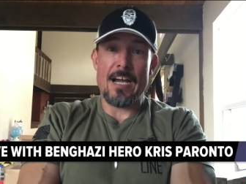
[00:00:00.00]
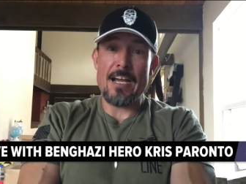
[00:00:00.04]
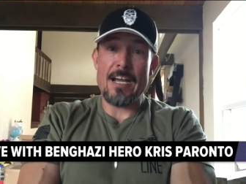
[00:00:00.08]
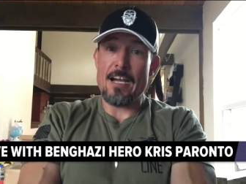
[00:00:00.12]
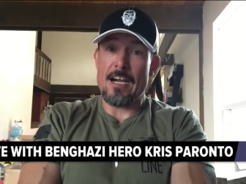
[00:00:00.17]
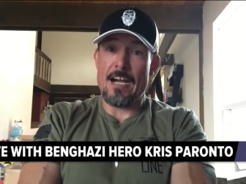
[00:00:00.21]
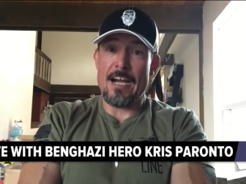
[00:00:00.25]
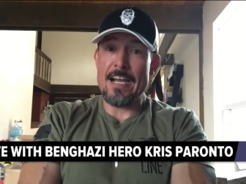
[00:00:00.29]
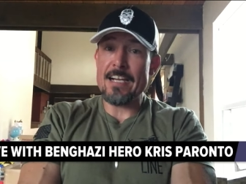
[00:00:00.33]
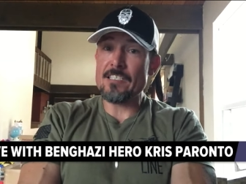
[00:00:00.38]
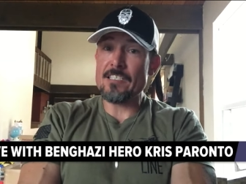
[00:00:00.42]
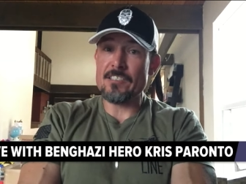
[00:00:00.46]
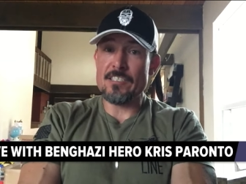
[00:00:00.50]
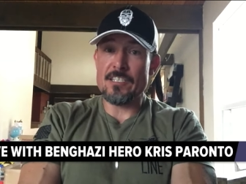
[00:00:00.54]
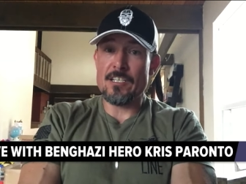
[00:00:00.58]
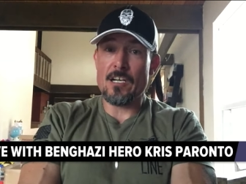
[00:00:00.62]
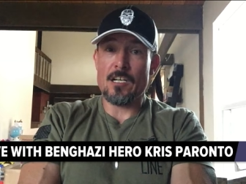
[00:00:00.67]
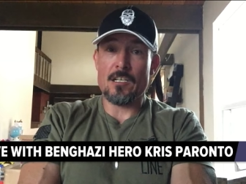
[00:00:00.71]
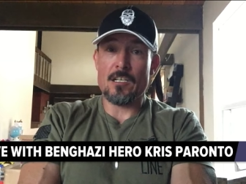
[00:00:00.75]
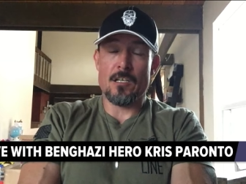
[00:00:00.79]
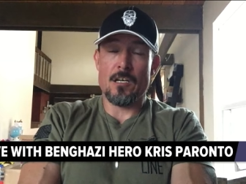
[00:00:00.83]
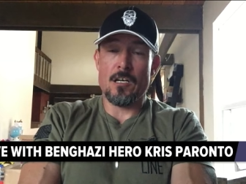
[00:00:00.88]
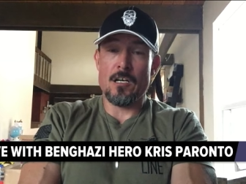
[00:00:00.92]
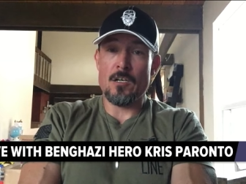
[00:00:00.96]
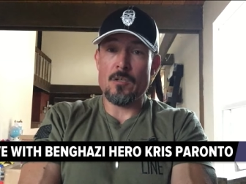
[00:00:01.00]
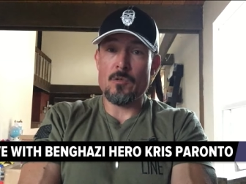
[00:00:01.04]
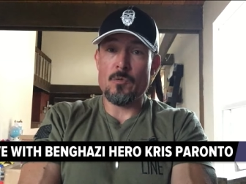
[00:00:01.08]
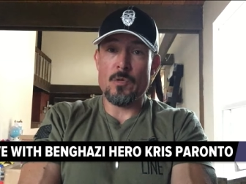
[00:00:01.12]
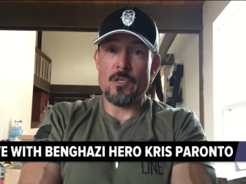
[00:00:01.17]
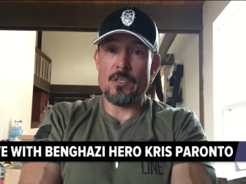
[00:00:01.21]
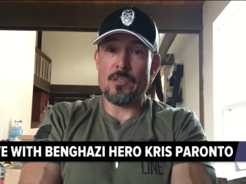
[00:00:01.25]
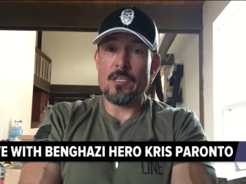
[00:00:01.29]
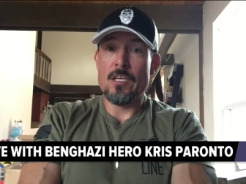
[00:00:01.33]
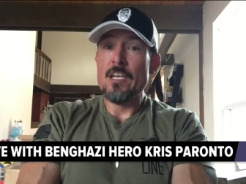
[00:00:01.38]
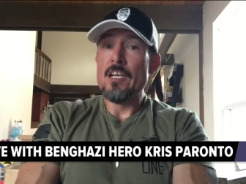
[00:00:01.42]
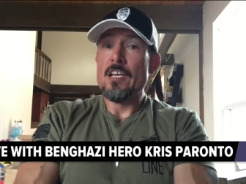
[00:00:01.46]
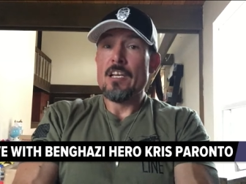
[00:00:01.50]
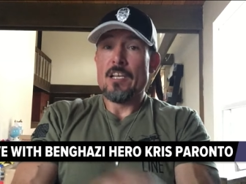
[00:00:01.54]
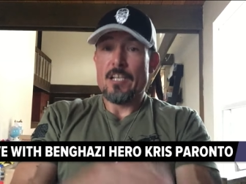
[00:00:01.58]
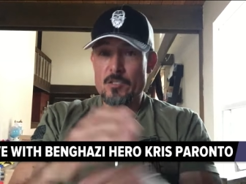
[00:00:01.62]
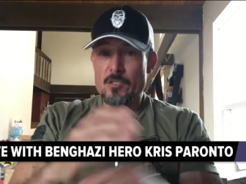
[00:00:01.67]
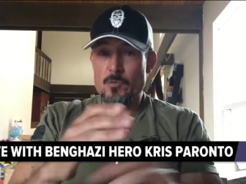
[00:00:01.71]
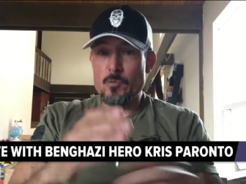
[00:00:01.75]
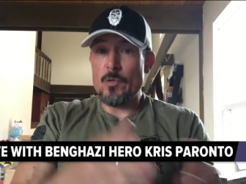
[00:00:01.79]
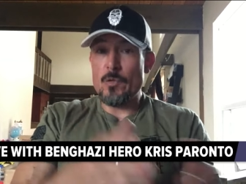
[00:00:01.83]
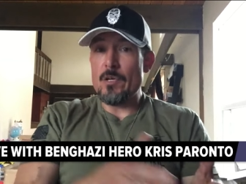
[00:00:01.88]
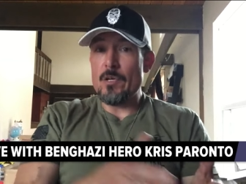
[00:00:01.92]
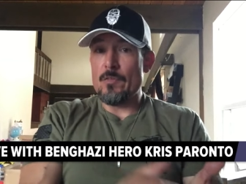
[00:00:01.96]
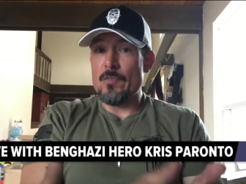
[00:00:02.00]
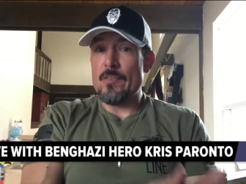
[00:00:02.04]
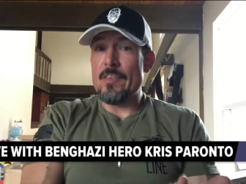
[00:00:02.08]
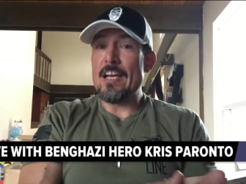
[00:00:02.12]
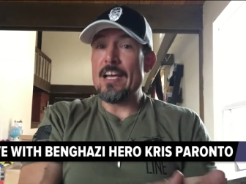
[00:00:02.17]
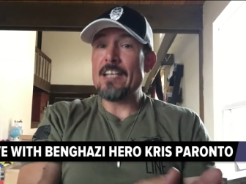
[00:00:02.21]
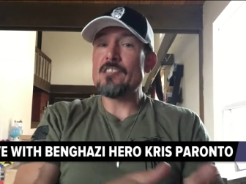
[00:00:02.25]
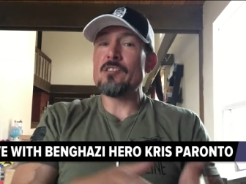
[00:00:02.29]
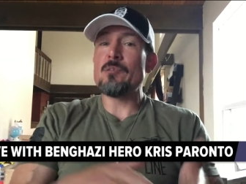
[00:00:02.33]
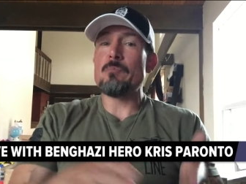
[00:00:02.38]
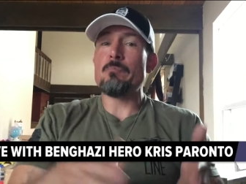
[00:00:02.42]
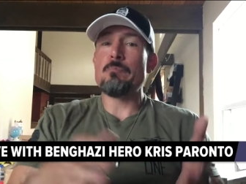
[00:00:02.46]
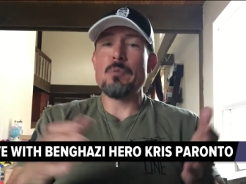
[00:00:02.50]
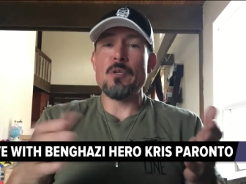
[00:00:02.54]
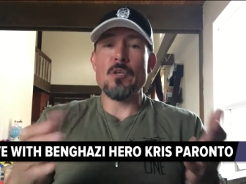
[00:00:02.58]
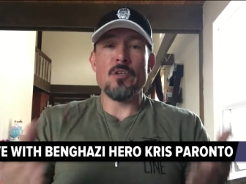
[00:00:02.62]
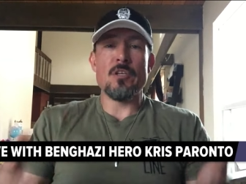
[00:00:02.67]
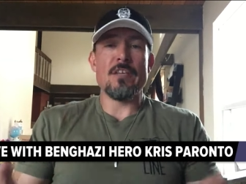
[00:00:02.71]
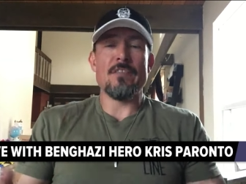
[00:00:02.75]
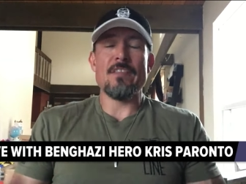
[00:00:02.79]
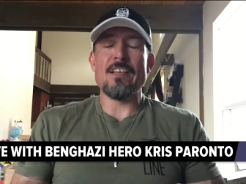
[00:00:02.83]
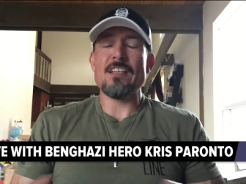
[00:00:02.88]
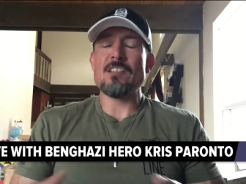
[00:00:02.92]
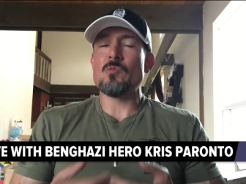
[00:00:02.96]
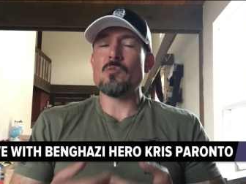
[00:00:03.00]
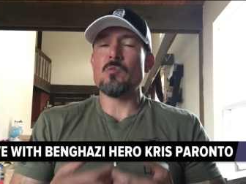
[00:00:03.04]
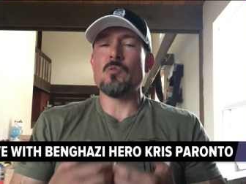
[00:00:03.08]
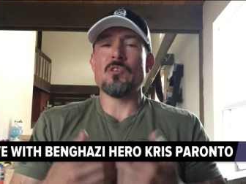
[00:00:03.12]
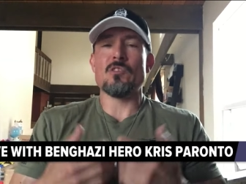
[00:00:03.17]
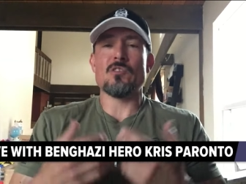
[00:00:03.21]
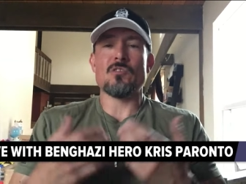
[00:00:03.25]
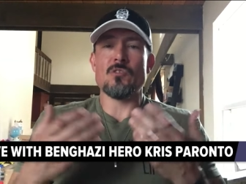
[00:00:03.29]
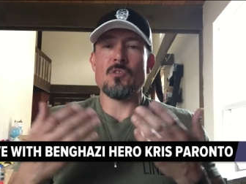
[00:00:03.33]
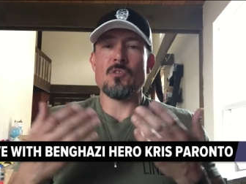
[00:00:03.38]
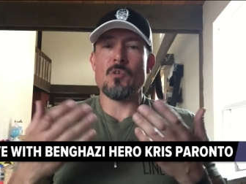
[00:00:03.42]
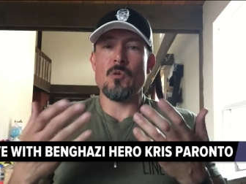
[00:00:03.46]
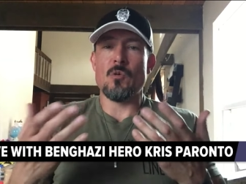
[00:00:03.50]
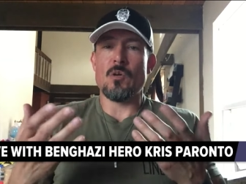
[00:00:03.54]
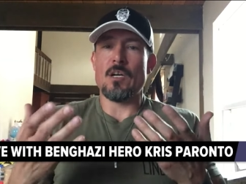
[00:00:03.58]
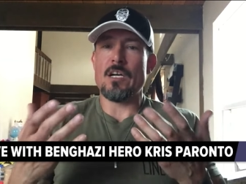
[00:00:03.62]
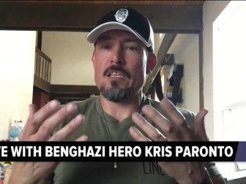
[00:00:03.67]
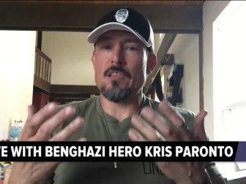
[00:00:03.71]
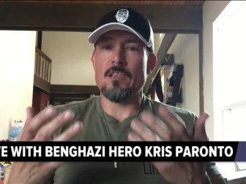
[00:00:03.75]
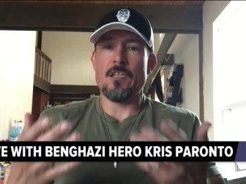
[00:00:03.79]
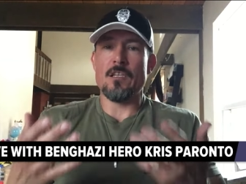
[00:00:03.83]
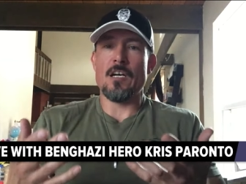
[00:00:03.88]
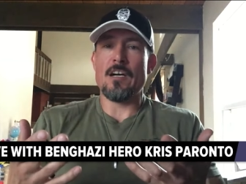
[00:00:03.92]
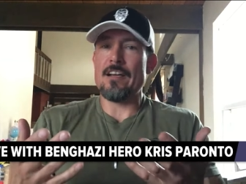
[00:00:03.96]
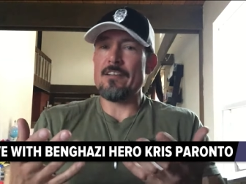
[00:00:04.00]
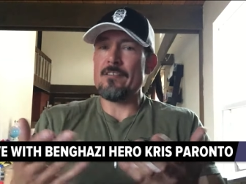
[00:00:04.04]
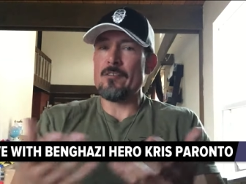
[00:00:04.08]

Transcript: I, okay. I actually got along with because that's the beauty and that's what's so I love.